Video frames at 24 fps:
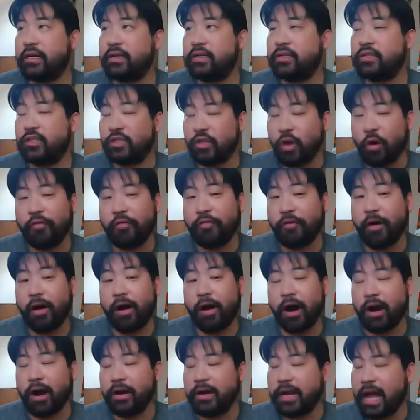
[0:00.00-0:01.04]
so
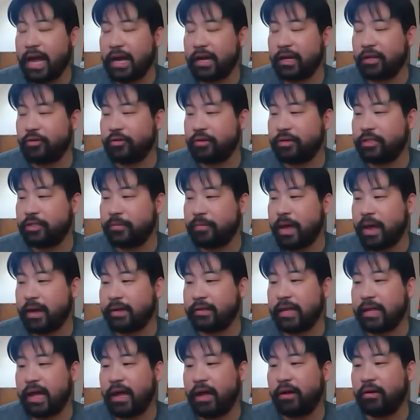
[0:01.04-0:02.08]
far, not including
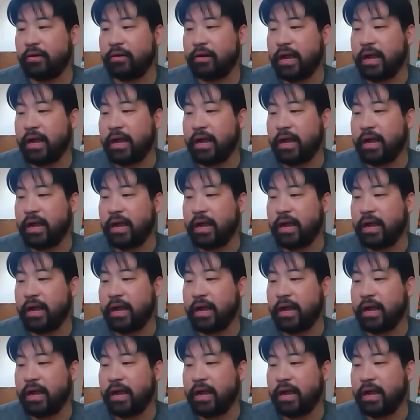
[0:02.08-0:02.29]
SmackDown.